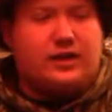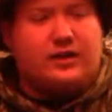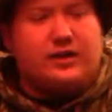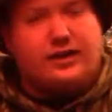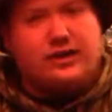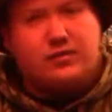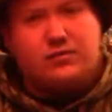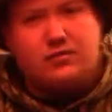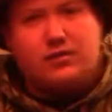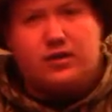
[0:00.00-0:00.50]

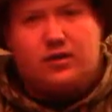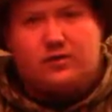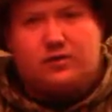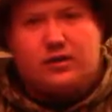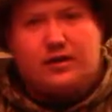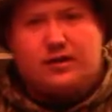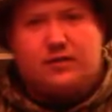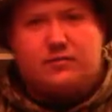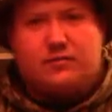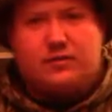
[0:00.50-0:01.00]
They were
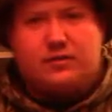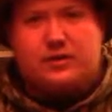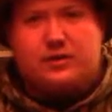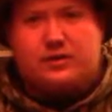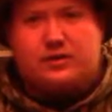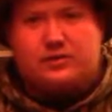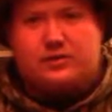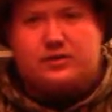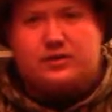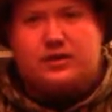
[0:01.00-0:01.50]
alright
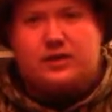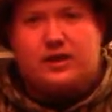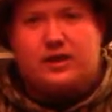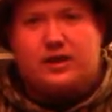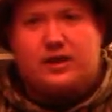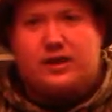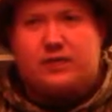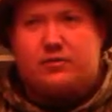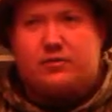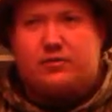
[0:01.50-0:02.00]
reels,
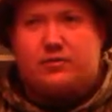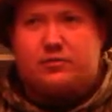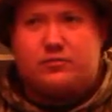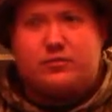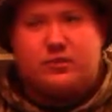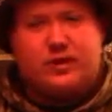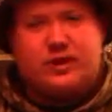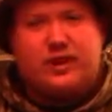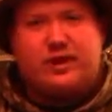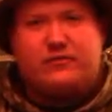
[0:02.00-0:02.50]
and they
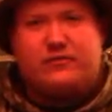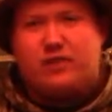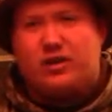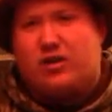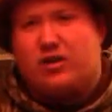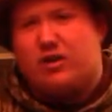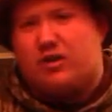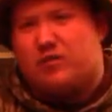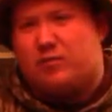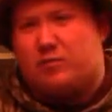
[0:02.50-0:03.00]
were kind of an
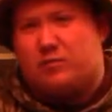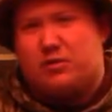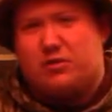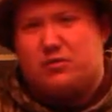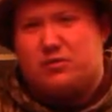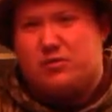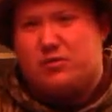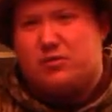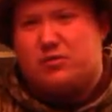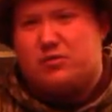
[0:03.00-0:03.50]
off
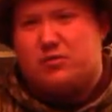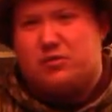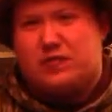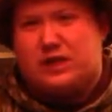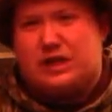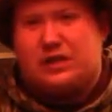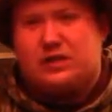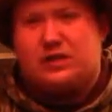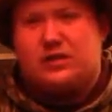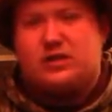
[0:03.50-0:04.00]
blue and gold
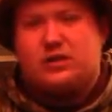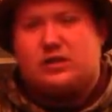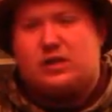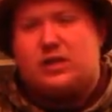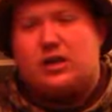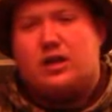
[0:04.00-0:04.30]
color,